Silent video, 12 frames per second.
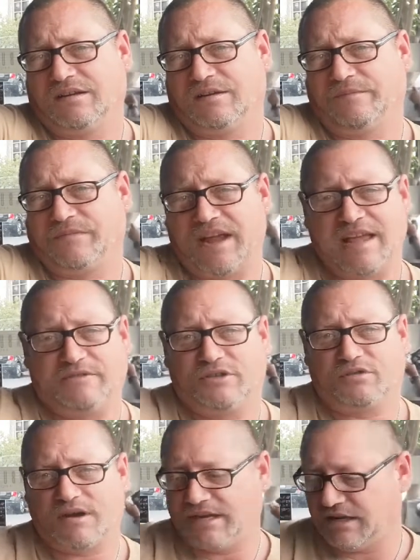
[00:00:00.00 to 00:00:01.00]
Uh, I
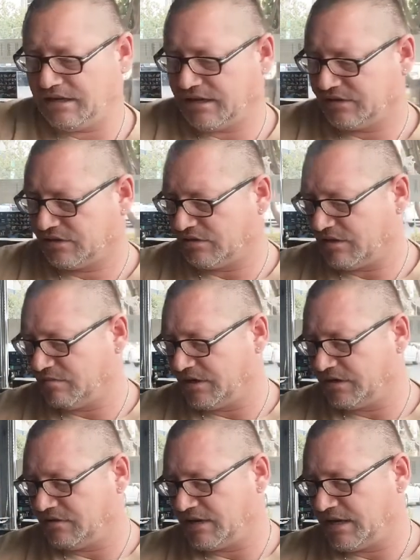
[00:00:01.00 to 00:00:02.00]
haven't tried it yet, so
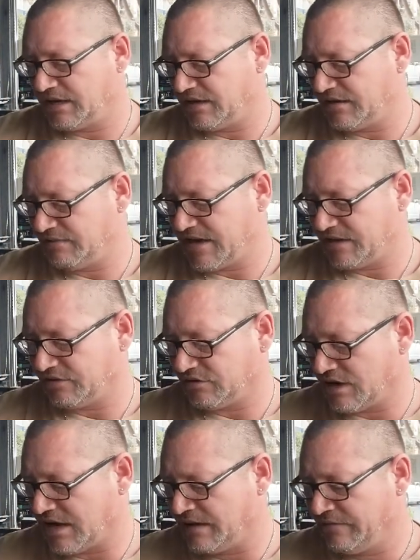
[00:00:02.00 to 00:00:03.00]
I'm gonna go ahead and give that
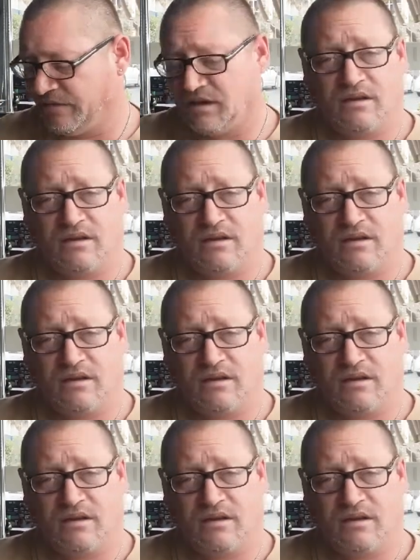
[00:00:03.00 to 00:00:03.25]
a try.